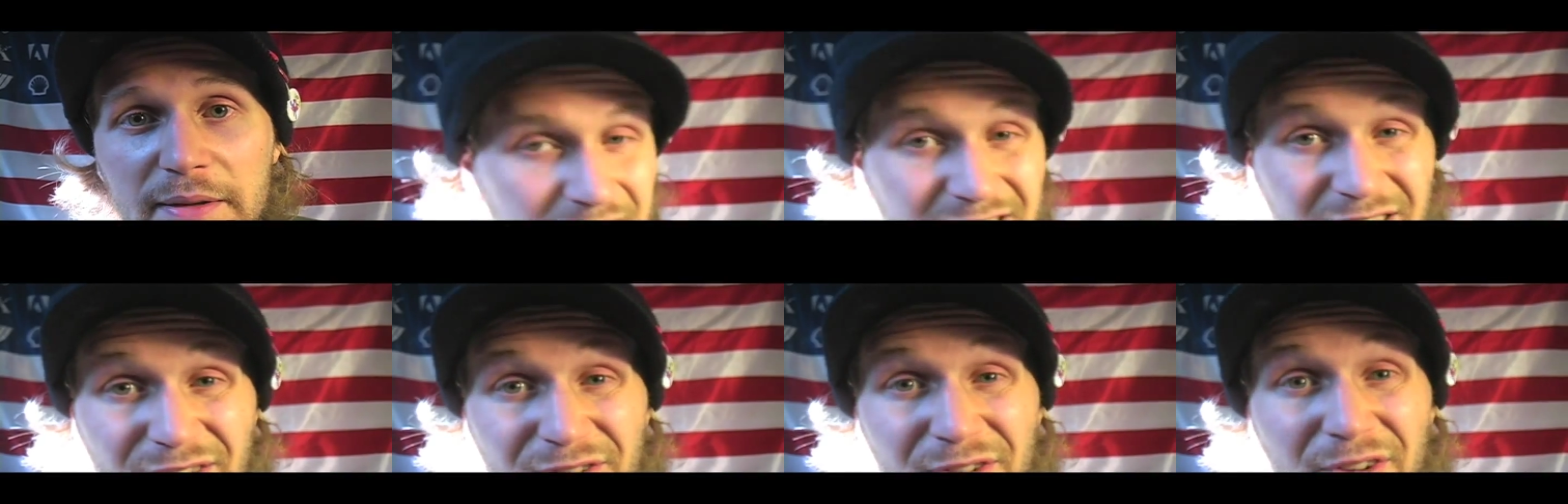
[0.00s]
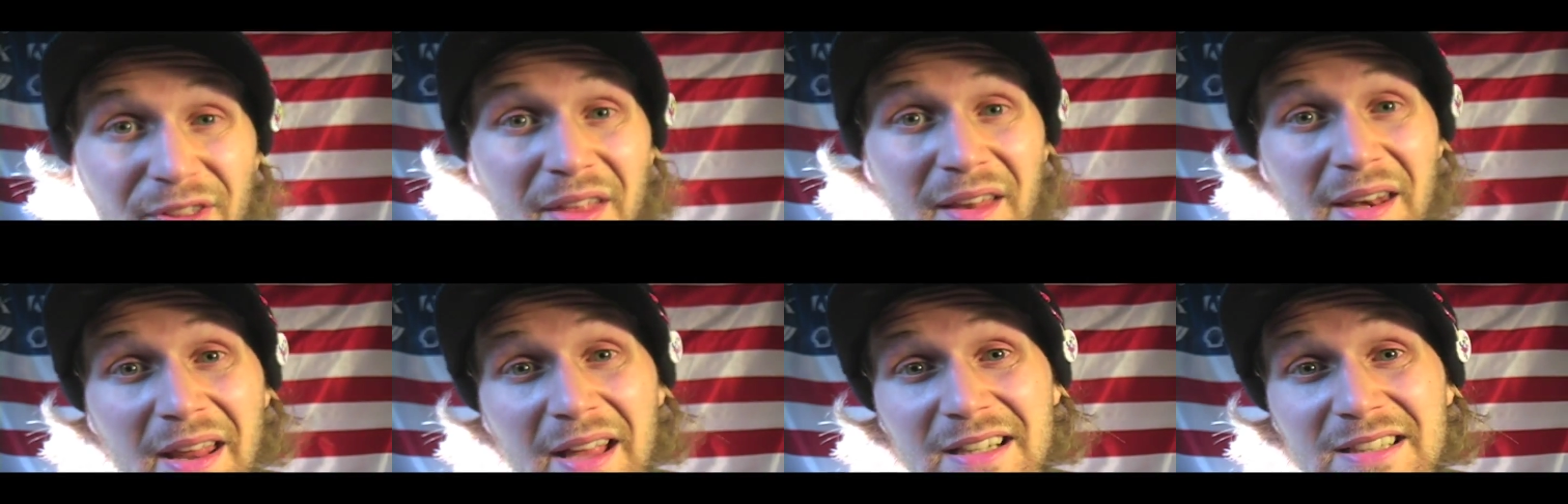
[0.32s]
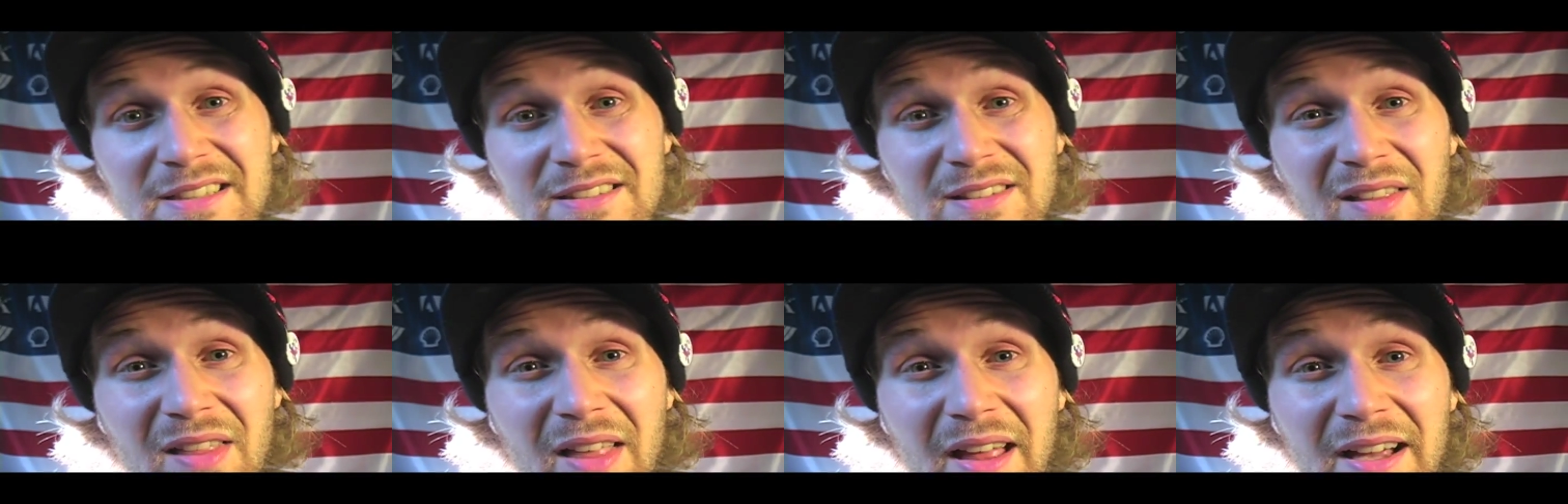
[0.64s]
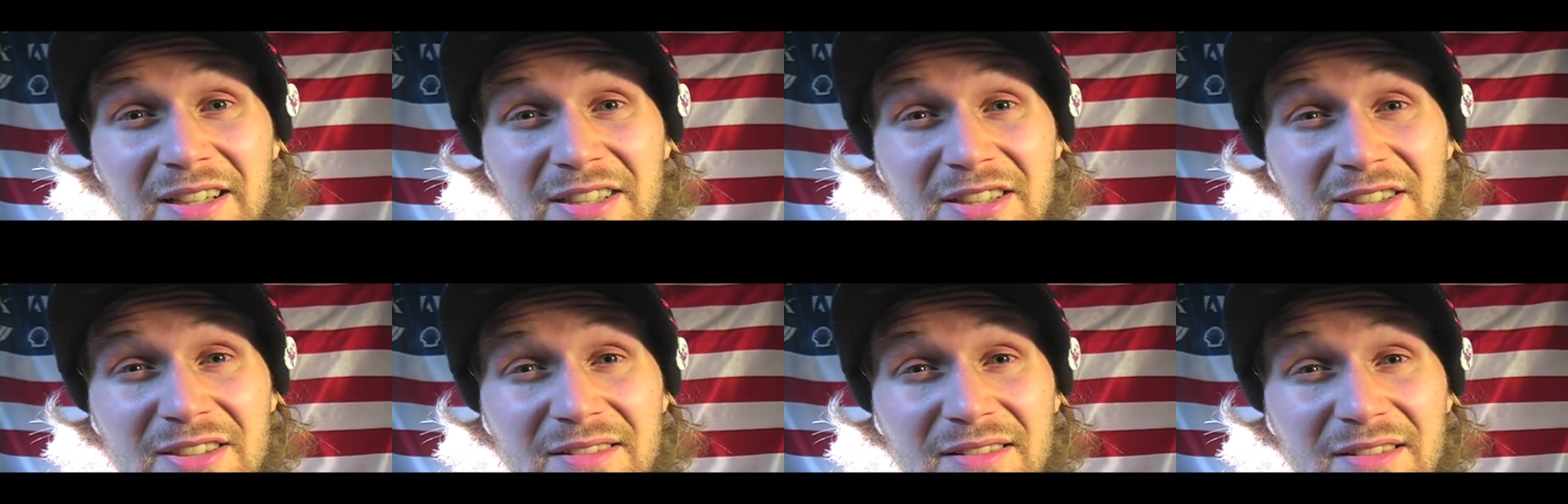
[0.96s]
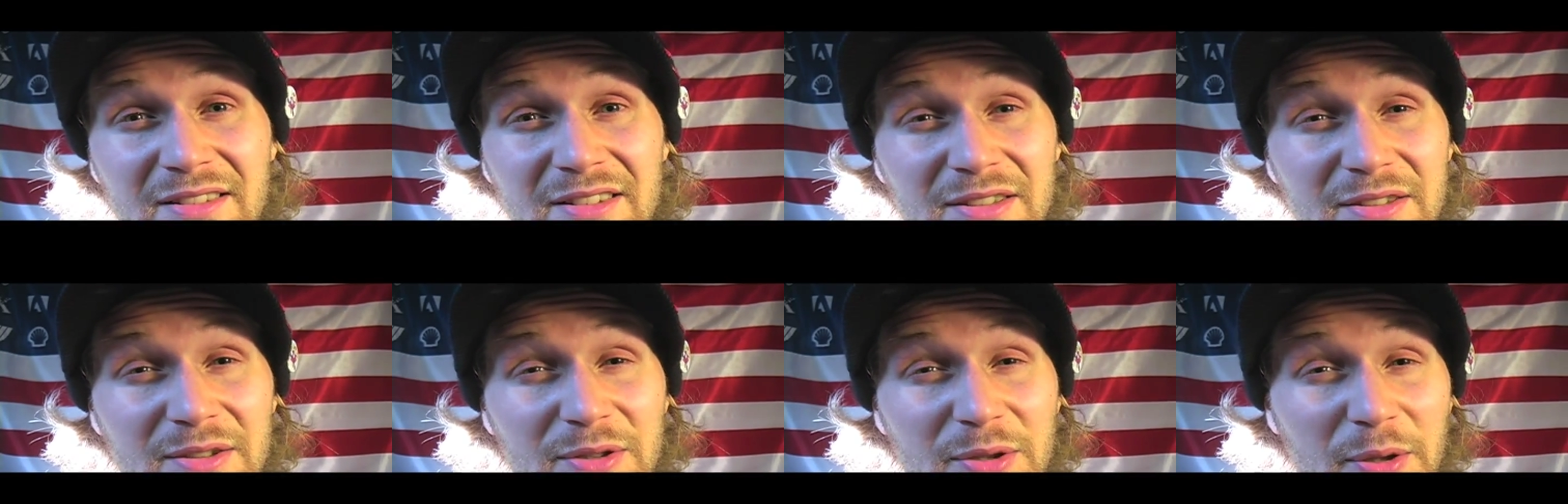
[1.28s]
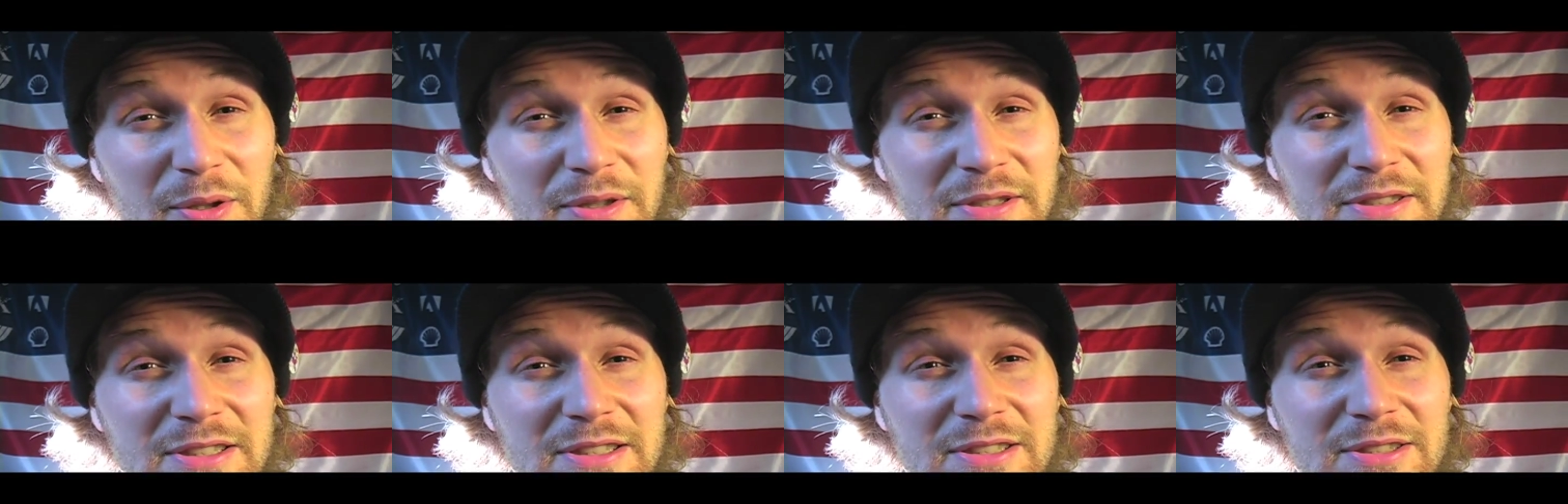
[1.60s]
So for the next election, the
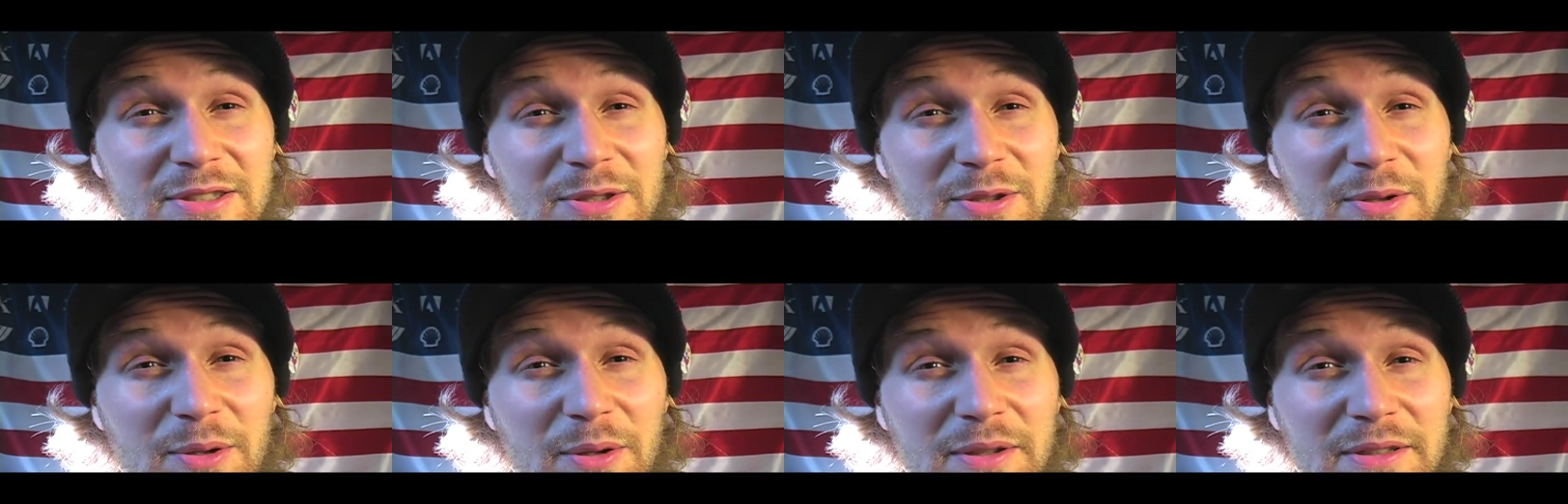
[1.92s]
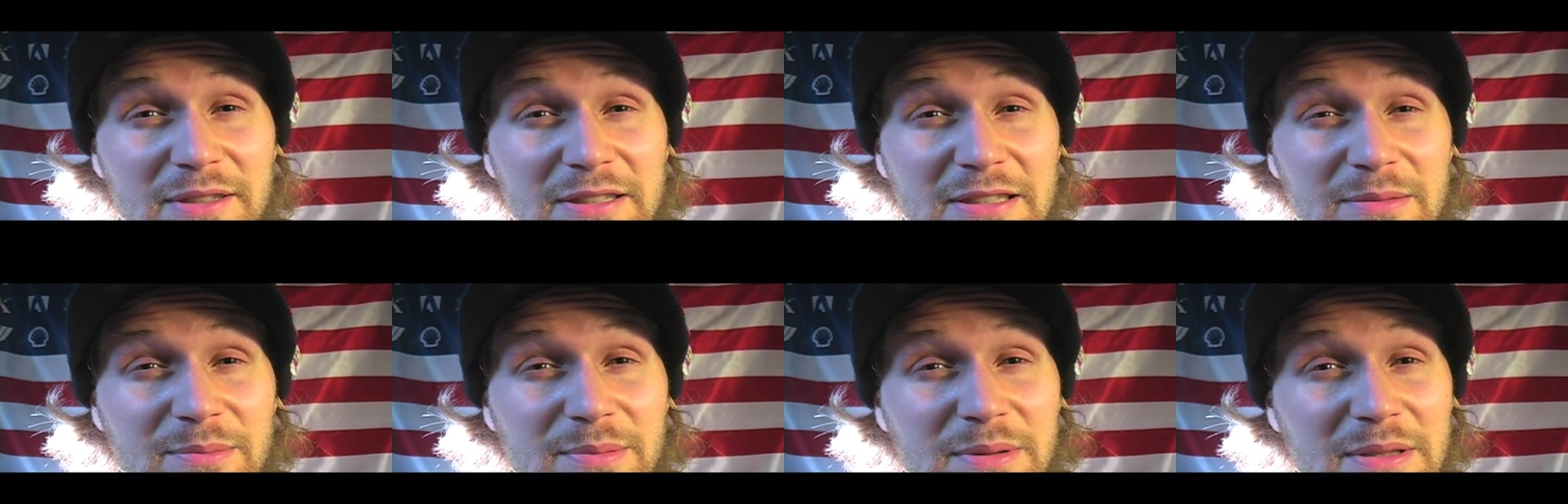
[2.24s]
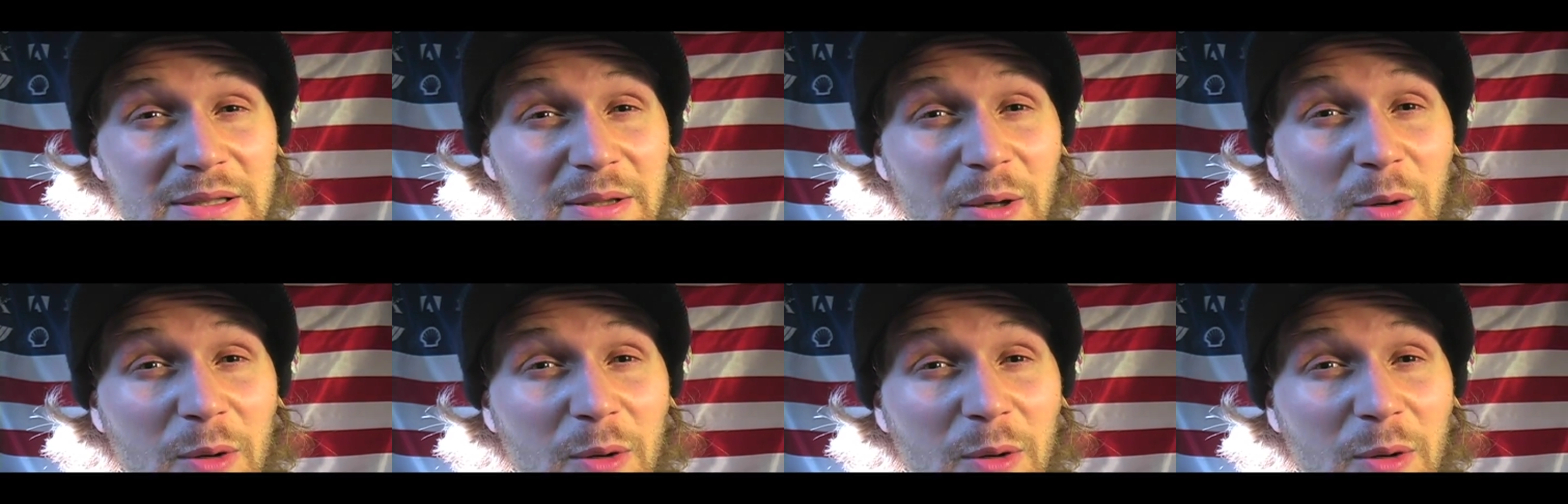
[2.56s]
choices are going to be